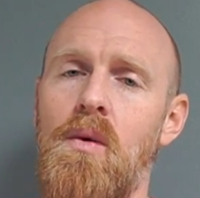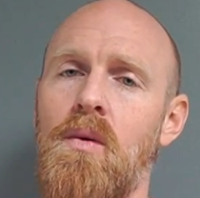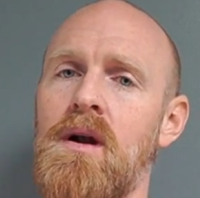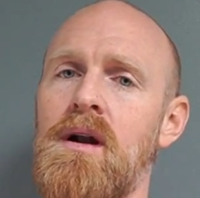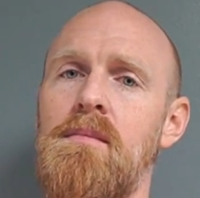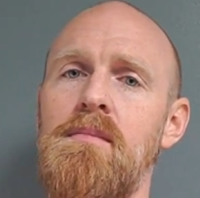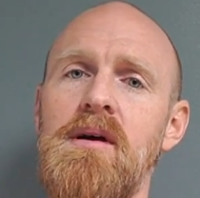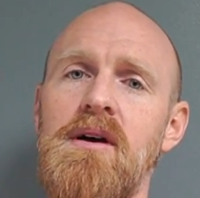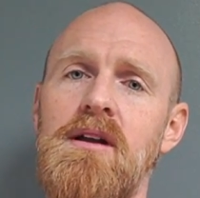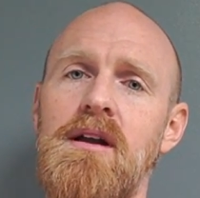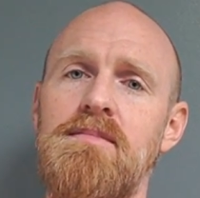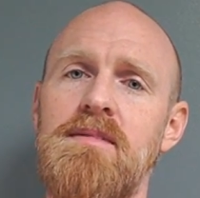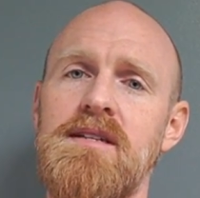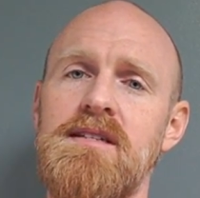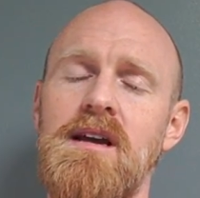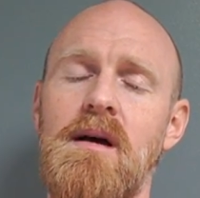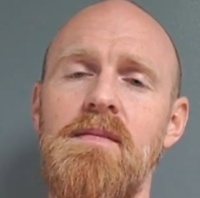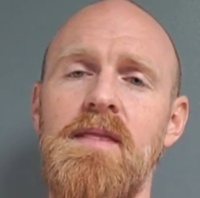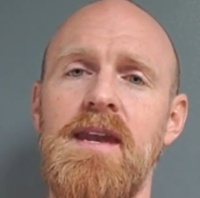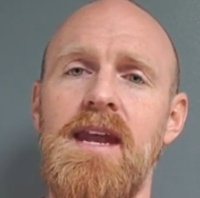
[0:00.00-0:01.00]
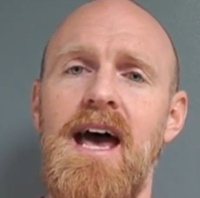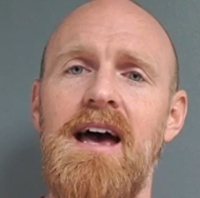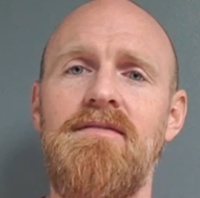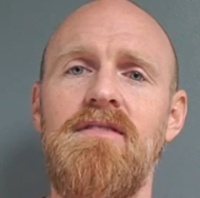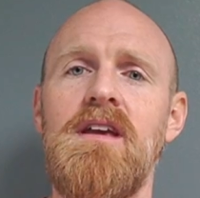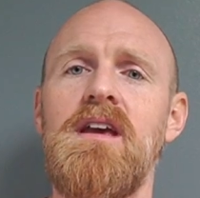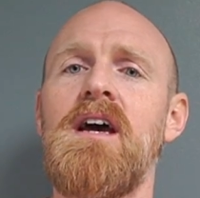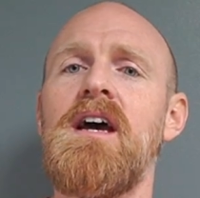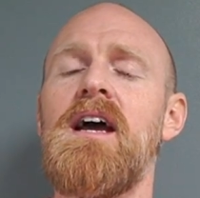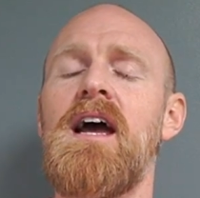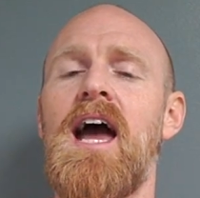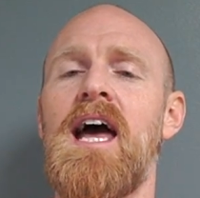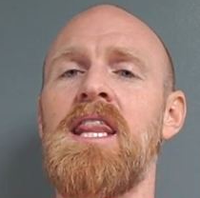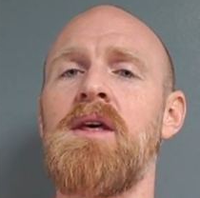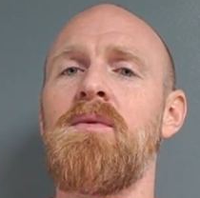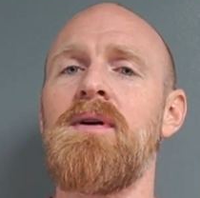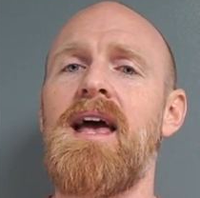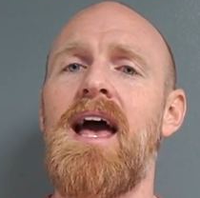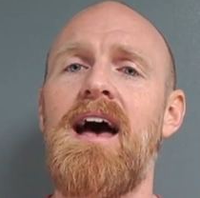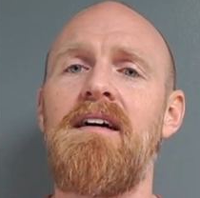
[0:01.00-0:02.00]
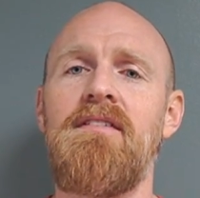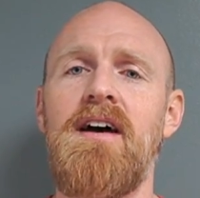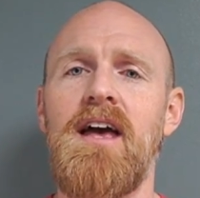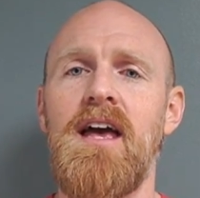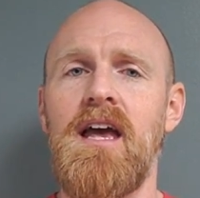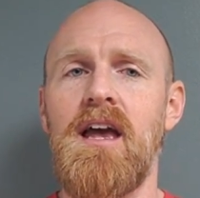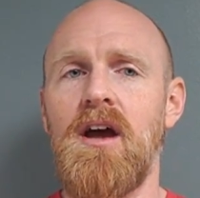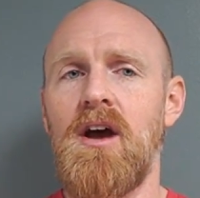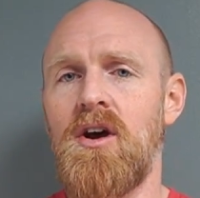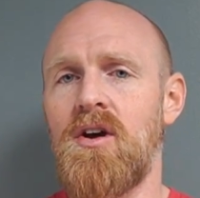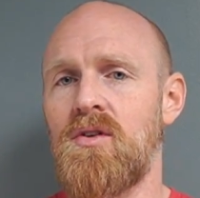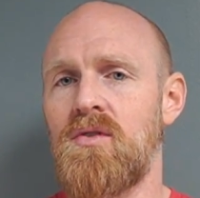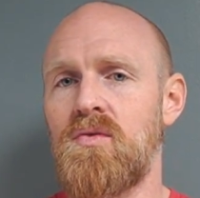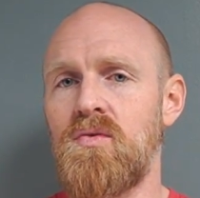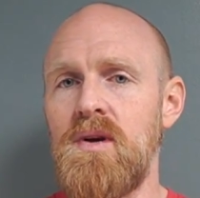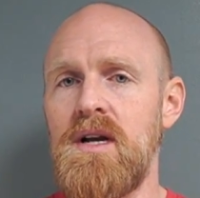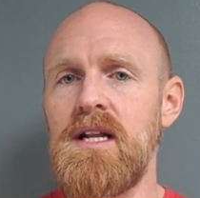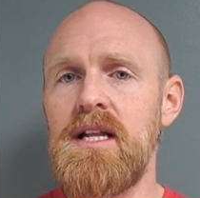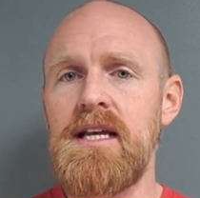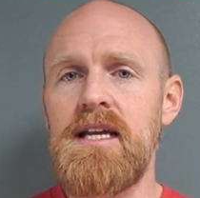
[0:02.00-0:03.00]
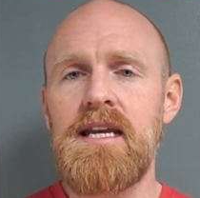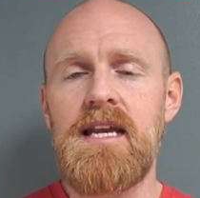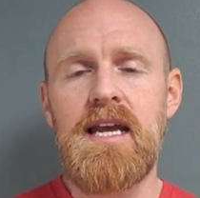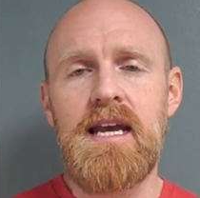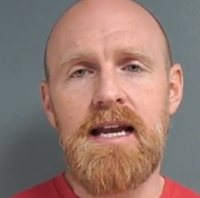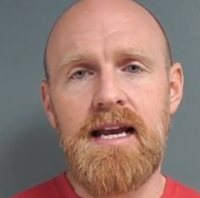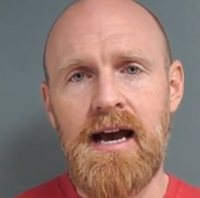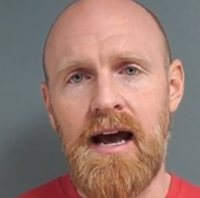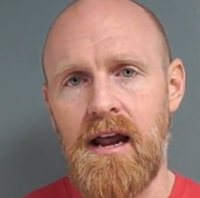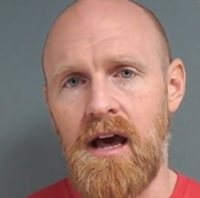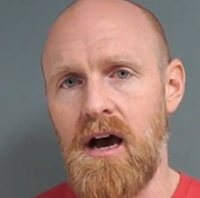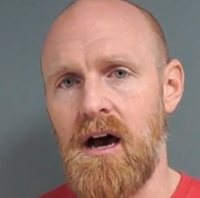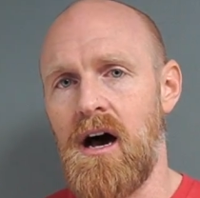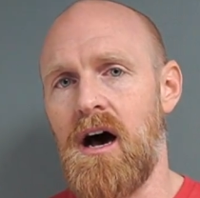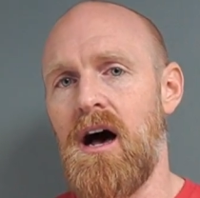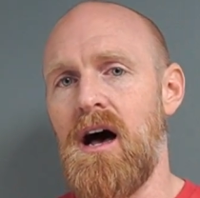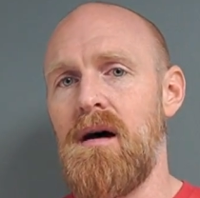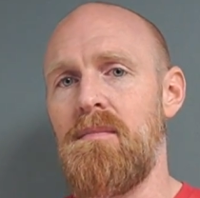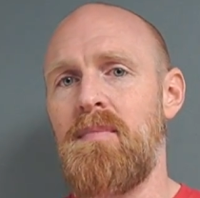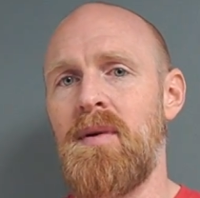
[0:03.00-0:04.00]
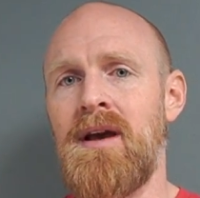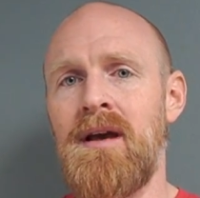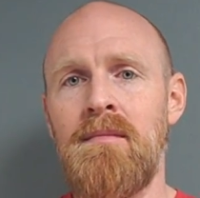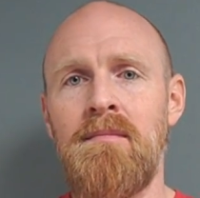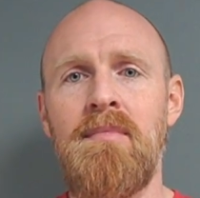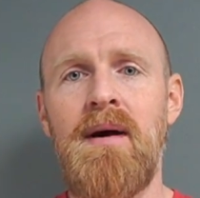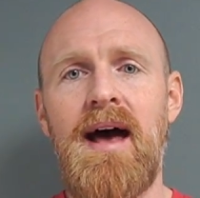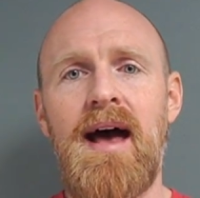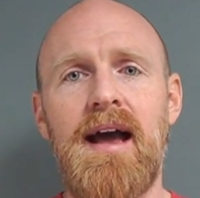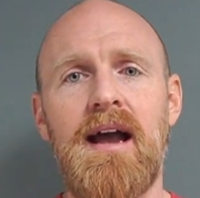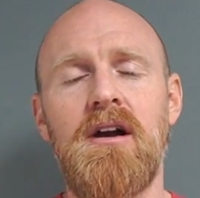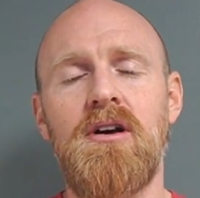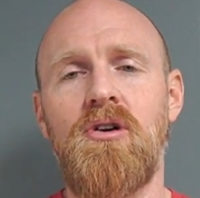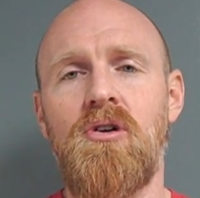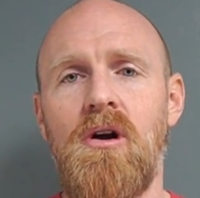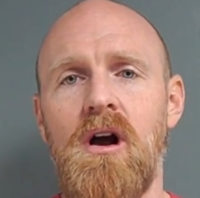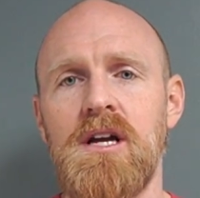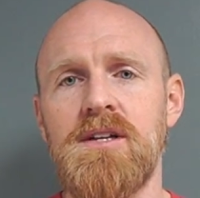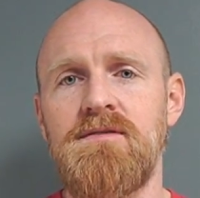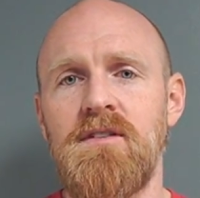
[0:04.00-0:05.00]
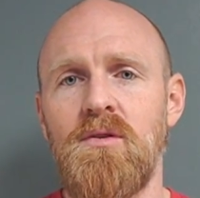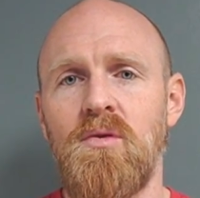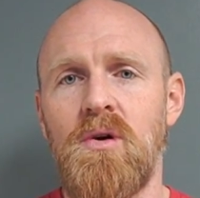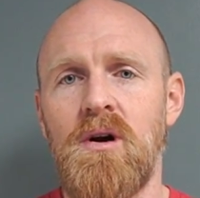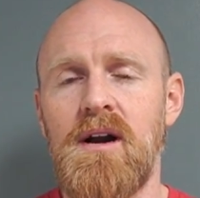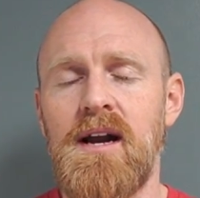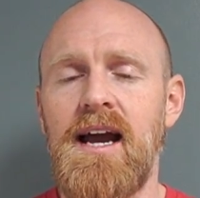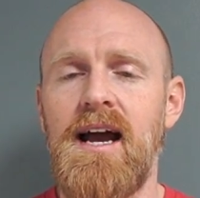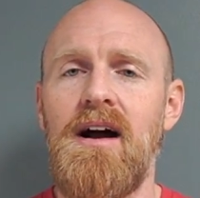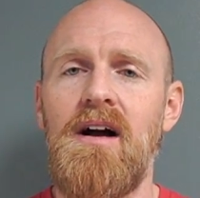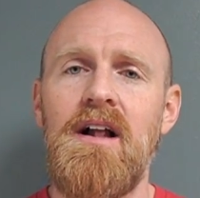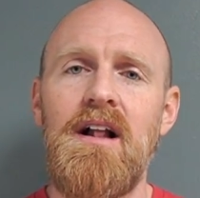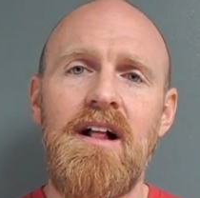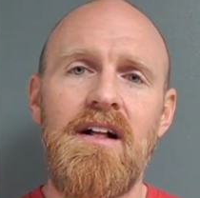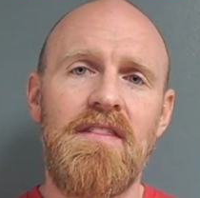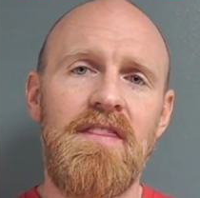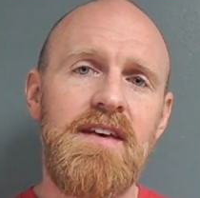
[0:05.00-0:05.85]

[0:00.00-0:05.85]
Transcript: We're going to build up to something heavy. And then we have a really neat kind of up and back CrossFit workout.